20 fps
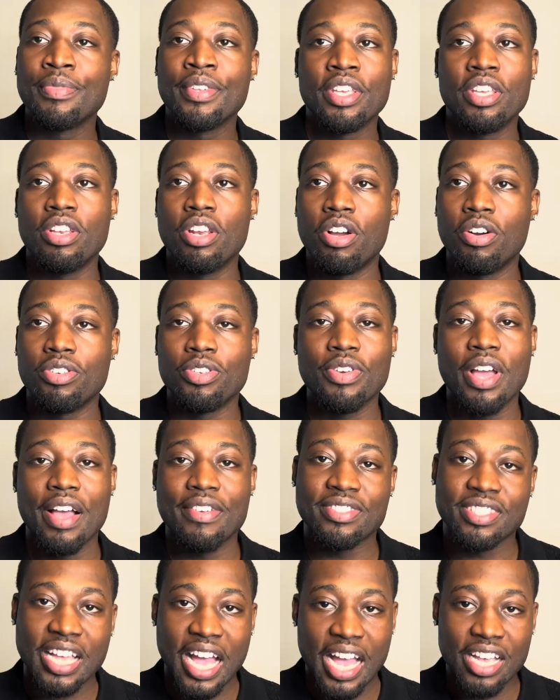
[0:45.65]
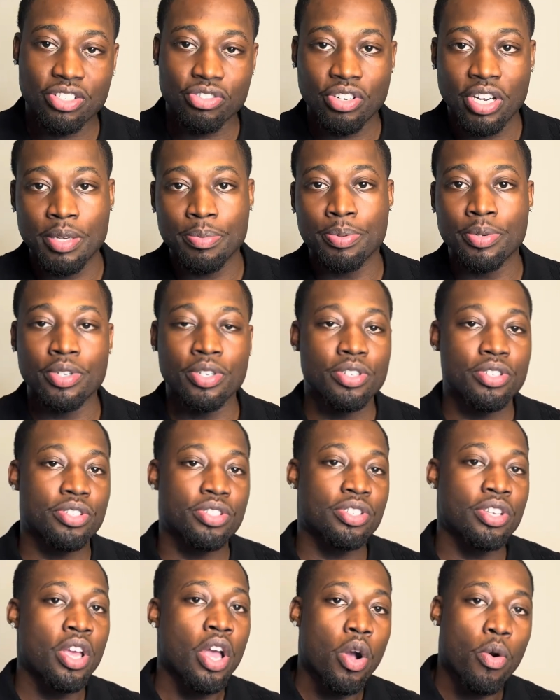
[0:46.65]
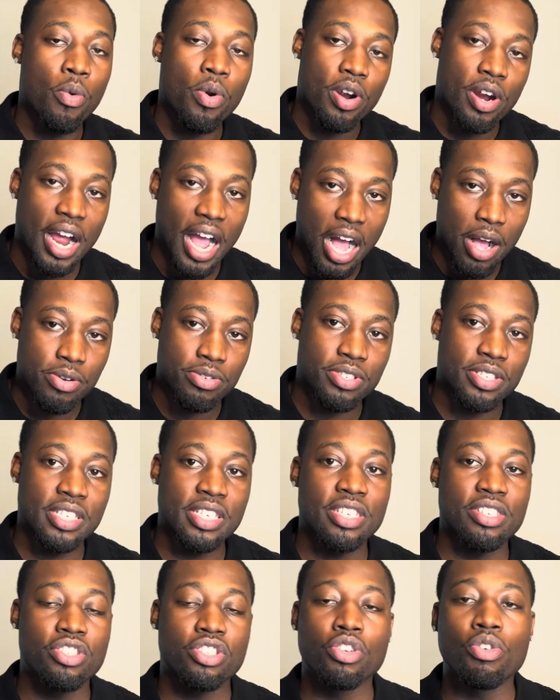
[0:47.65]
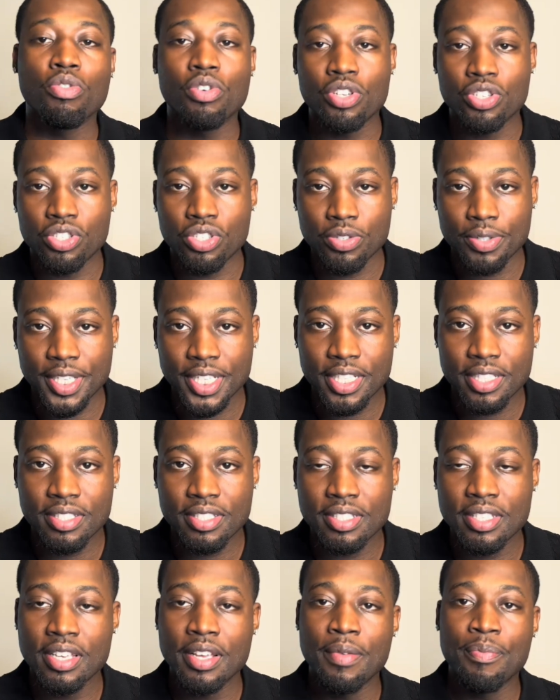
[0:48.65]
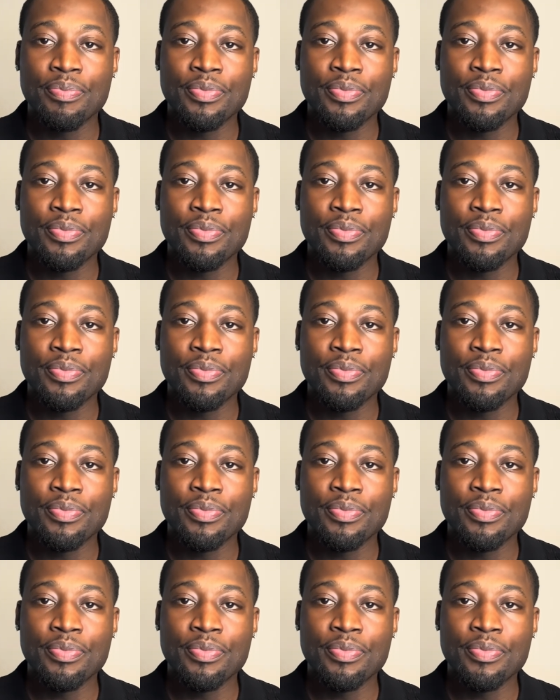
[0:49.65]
you have skyscrapers, warehouses, storage units,